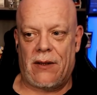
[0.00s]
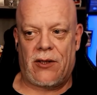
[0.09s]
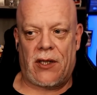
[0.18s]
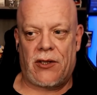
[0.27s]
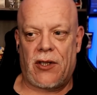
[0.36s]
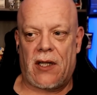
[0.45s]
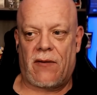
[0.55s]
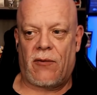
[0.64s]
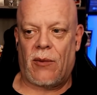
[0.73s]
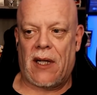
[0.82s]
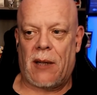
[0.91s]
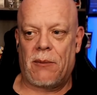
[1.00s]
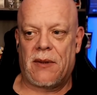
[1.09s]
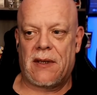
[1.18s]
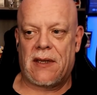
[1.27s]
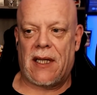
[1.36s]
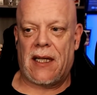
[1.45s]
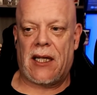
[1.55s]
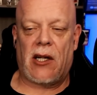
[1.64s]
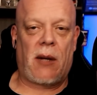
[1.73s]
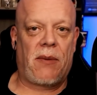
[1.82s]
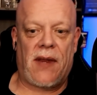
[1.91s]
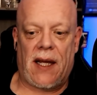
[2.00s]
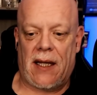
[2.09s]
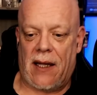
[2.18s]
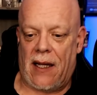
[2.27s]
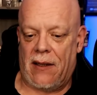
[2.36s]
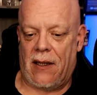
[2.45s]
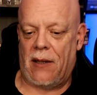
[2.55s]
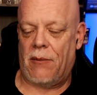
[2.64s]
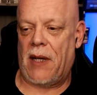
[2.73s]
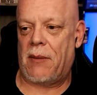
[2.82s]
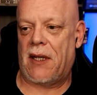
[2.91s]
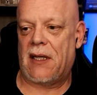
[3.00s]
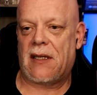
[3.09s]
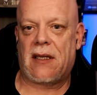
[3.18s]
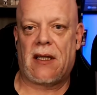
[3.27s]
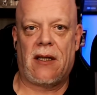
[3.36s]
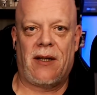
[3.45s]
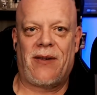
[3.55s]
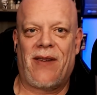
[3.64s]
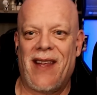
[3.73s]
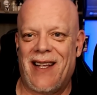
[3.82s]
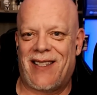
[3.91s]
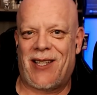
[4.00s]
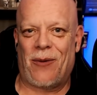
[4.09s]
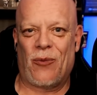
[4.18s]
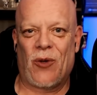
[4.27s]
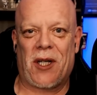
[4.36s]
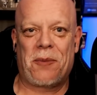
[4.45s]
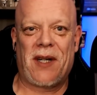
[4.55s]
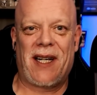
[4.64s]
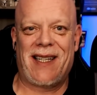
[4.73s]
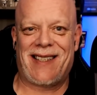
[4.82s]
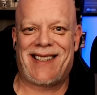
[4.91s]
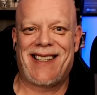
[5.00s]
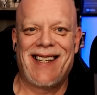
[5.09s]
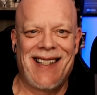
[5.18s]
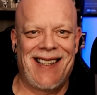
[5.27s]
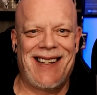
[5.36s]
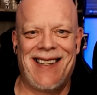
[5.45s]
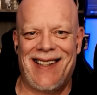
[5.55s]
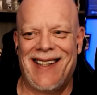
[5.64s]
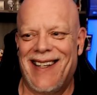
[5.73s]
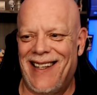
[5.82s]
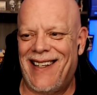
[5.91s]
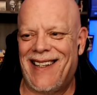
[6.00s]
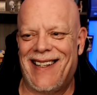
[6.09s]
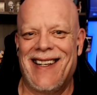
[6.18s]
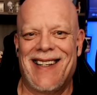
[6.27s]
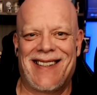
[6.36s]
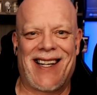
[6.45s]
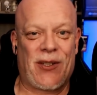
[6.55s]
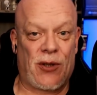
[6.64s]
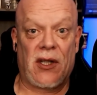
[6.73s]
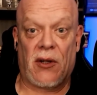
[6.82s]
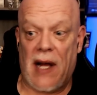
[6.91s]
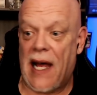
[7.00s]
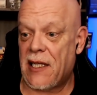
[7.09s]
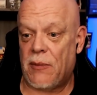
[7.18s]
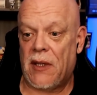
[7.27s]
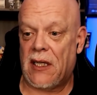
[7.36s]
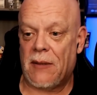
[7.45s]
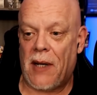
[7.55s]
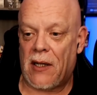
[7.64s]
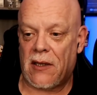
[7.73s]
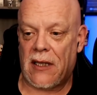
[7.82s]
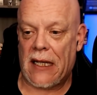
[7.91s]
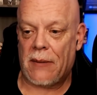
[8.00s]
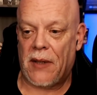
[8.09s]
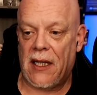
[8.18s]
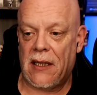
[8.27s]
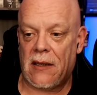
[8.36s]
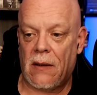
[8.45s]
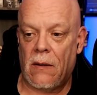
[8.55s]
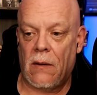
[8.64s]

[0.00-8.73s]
Just judging from what I'm seeing here, I'm thinking that maybe some workplace sexual harassment is about to take place.